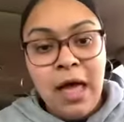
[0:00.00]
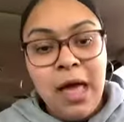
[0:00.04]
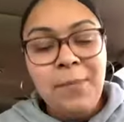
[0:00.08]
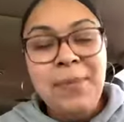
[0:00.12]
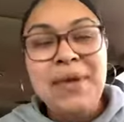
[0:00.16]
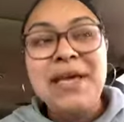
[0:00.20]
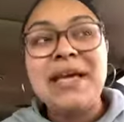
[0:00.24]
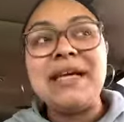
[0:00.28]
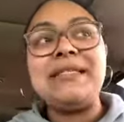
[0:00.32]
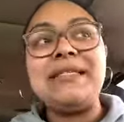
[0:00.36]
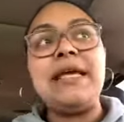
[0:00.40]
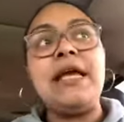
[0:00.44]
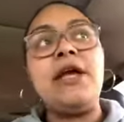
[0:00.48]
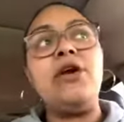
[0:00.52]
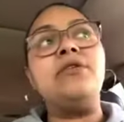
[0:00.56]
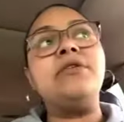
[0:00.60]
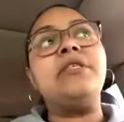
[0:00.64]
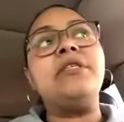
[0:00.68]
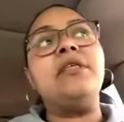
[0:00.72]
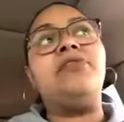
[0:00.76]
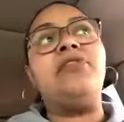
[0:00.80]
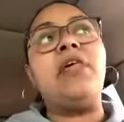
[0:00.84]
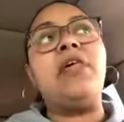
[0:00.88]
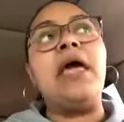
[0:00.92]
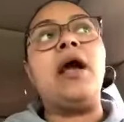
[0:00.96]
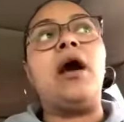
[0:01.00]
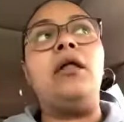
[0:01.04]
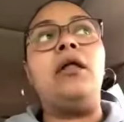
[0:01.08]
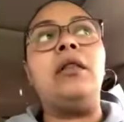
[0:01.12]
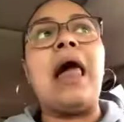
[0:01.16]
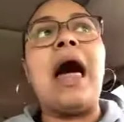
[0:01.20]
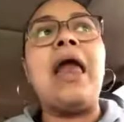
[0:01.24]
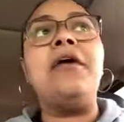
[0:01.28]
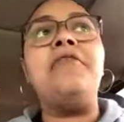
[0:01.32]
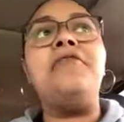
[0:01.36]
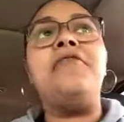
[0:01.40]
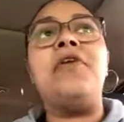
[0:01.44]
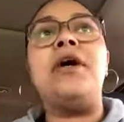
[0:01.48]
Because here's the thing a
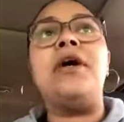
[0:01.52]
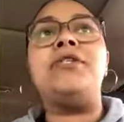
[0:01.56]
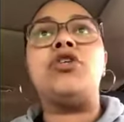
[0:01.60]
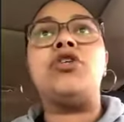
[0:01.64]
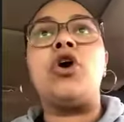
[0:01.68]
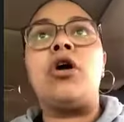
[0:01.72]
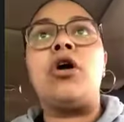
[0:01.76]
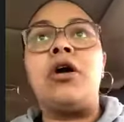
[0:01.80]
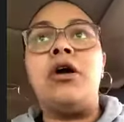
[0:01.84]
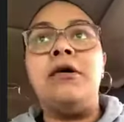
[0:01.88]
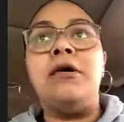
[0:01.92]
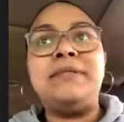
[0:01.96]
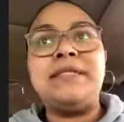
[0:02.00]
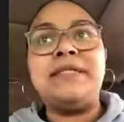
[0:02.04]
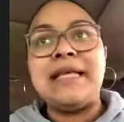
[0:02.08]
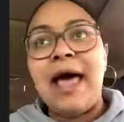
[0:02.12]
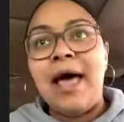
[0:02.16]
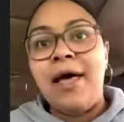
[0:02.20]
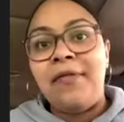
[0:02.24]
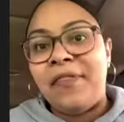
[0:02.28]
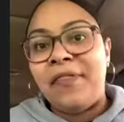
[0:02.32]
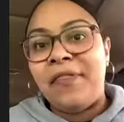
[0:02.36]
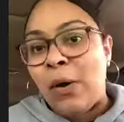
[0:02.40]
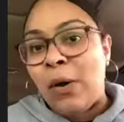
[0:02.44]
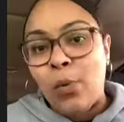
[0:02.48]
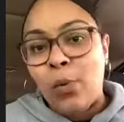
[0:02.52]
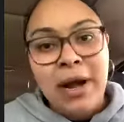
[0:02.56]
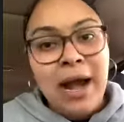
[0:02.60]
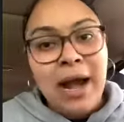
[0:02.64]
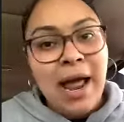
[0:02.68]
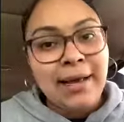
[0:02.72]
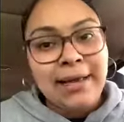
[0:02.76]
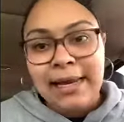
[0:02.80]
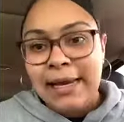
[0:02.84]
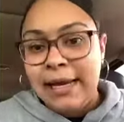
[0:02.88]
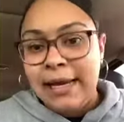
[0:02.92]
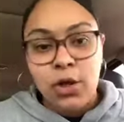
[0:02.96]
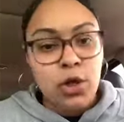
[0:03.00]
lot of us are upset that we're
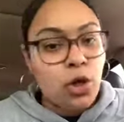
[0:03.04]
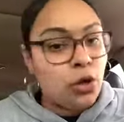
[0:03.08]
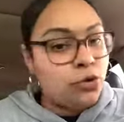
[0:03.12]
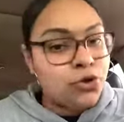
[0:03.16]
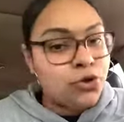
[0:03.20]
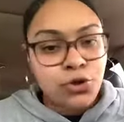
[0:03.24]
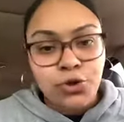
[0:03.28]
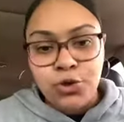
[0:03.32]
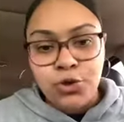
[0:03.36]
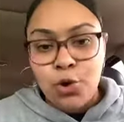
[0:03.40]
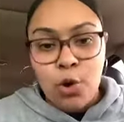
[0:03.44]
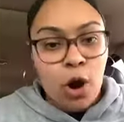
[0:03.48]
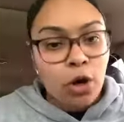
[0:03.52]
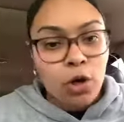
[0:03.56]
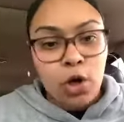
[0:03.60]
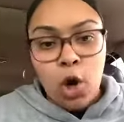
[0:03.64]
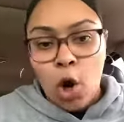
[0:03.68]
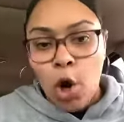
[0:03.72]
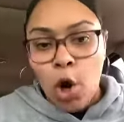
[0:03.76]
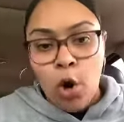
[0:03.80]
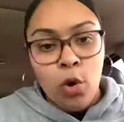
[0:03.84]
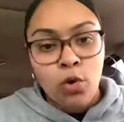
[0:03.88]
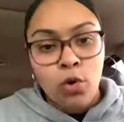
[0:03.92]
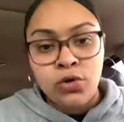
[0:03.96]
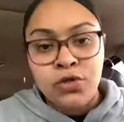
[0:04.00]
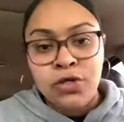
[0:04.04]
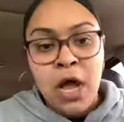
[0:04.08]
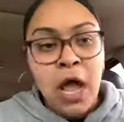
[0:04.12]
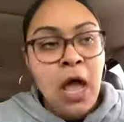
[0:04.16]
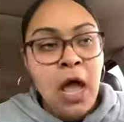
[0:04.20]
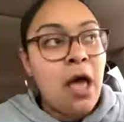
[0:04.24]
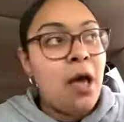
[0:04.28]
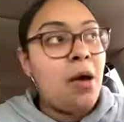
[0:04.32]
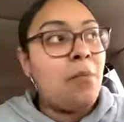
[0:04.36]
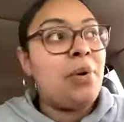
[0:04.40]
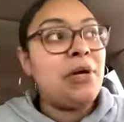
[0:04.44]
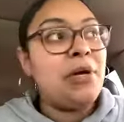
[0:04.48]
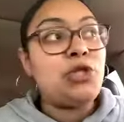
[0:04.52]
not getting closer to our goals,
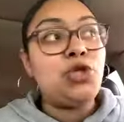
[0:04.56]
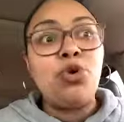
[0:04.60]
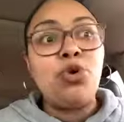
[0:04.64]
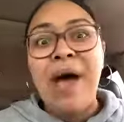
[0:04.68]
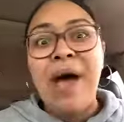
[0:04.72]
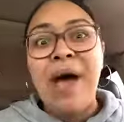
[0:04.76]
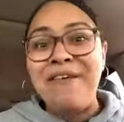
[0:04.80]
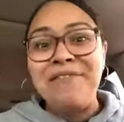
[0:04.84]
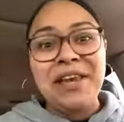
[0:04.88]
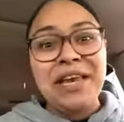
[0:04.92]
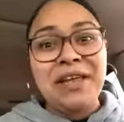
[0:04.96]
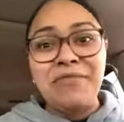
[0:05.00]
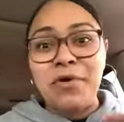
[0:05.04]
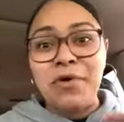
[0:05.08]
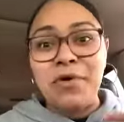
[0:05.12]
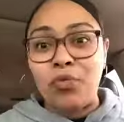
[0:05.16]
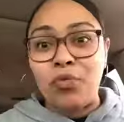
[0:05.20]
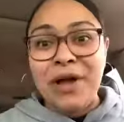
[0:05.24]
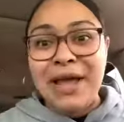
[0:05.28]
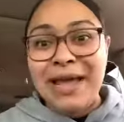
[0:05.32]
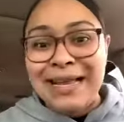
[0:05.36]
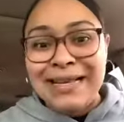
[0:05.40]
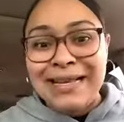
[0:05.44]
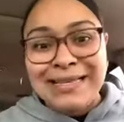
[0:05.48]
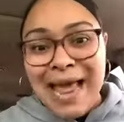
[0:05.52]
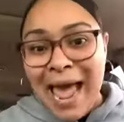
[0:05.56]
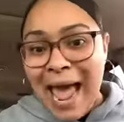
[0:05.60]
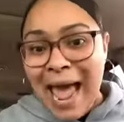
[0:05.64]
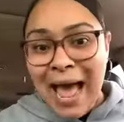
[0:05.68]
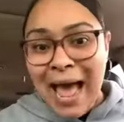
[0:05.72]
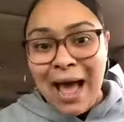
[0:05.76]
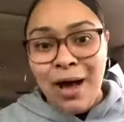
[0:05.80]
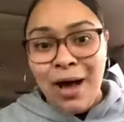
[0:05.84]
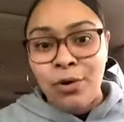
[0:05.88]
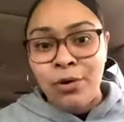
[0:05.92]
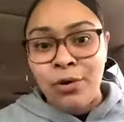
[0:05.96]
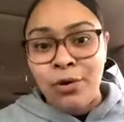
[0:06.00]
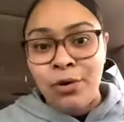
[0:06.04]
but you haven't even written
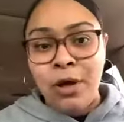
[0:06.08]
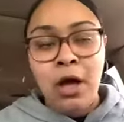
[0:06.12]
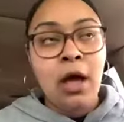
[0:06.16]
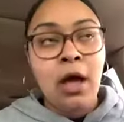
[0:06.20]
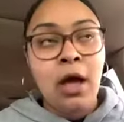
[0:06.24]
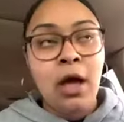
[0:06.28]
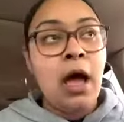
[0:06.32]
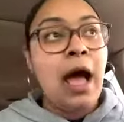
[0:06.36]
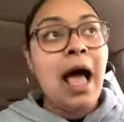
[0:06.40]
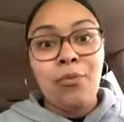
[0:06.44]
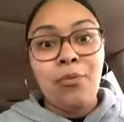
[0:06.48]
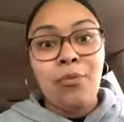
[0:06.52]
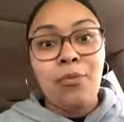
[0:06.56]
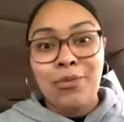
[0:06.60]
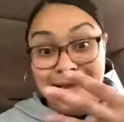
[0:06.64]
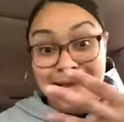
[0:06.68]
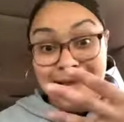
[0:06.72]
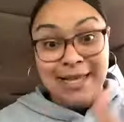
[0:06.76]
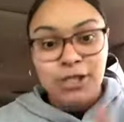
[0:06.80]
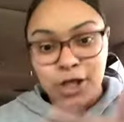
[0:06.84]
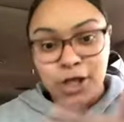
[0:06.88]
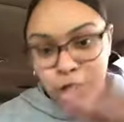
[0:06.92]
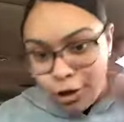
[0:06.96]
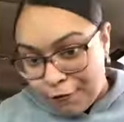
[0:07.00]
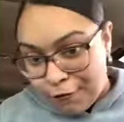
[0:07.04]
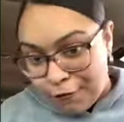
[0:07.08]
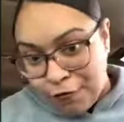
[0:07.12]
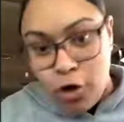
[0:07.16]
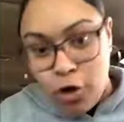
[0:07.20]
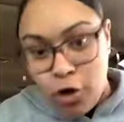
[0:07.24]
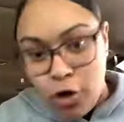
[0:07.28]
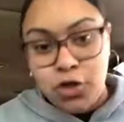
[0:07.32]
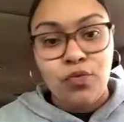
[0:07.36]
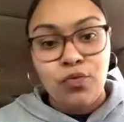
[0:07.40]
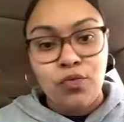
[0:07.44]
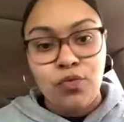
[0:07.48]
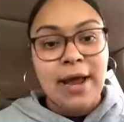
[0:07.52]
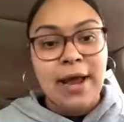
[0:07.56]
down, I want to get to the
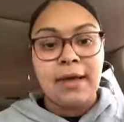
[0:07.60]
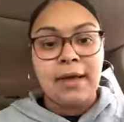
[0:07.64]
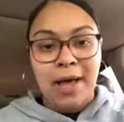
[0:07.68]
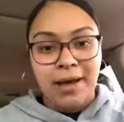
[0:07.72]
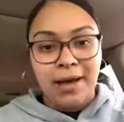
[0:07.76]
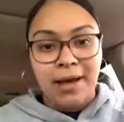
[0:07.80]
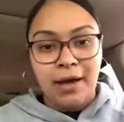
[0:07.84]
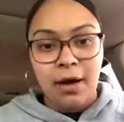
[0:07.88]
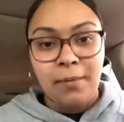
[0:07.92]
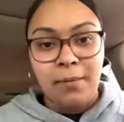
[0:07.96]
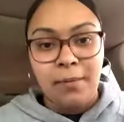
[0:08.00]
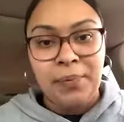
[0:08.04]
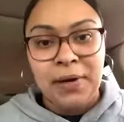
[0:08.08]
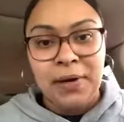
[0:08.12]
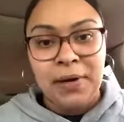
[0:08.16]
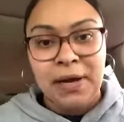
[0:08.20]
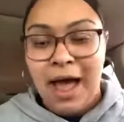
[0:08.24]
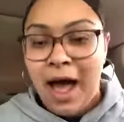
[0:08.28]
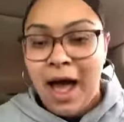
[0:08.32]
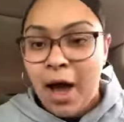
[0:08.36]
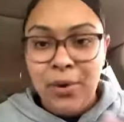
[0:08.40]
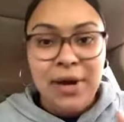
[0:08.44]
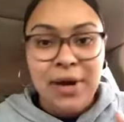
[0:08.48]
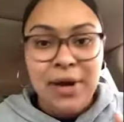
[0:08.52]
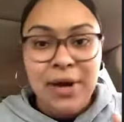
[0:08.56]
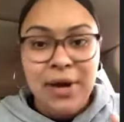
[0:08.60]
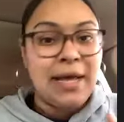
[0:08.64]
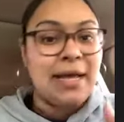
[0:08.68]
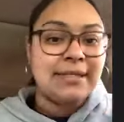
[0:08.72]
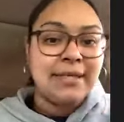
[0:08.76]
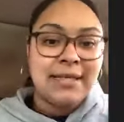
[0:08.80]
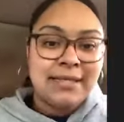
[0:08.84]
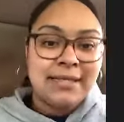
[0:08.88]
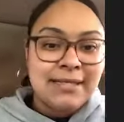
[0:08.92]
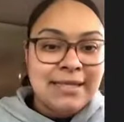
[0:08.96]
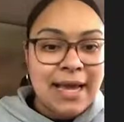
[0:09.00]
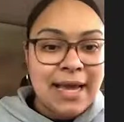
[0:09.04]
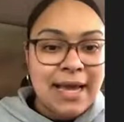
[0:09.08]
first rank in my company. I want to get to
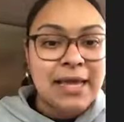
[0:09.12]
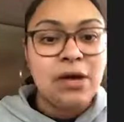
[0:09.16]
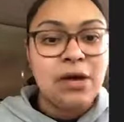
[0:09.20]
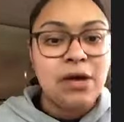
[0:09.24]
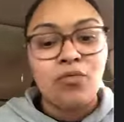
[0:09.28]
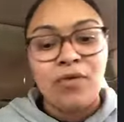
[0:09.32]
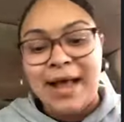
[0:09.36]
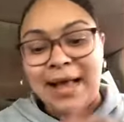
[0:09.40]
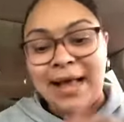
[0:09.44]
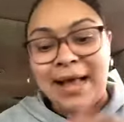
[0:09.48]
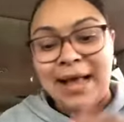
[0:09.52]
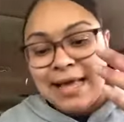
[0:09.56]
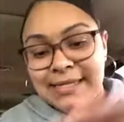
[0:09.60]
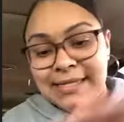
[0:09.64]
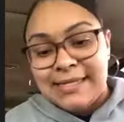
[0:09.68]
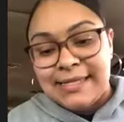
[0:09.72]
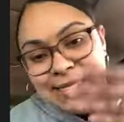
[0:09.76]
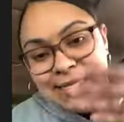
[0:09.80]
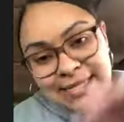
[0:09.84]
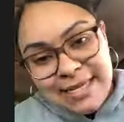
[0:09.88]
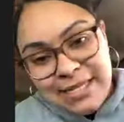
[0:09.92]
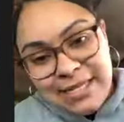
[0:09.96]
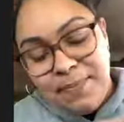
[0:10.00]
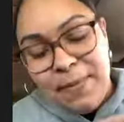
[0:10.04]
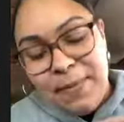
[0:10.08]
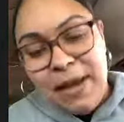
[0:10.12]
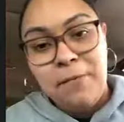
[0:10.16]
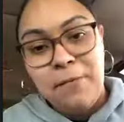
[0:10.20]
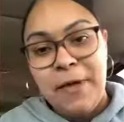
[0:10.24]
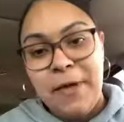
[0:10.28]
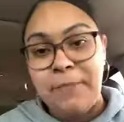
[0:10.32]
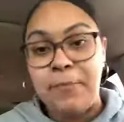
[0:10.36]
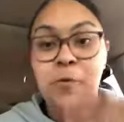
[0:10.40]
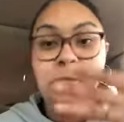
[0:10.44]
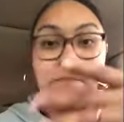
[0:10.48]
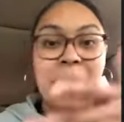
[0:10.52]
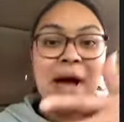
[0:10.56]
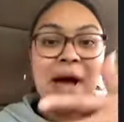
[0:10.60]
the second rank. It takes this many
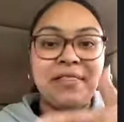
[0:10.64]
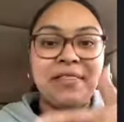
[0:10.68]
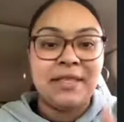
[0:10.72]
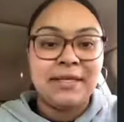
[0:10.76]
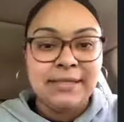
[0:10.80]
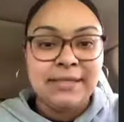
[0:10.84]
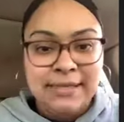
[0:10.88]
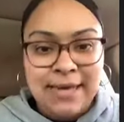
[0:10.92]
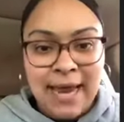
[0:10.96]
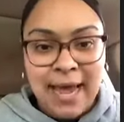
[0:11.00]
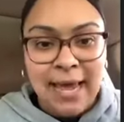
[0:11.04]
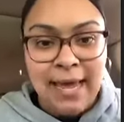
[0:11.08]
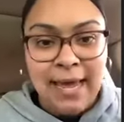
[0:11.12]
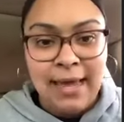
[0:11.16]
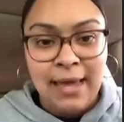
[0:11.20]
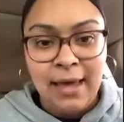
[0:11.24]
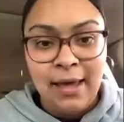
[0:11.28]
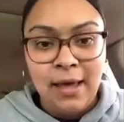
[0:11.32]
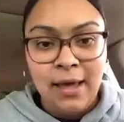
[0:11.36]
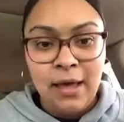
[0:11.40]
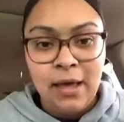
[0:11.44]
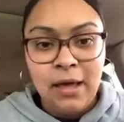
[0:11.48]
people by this date.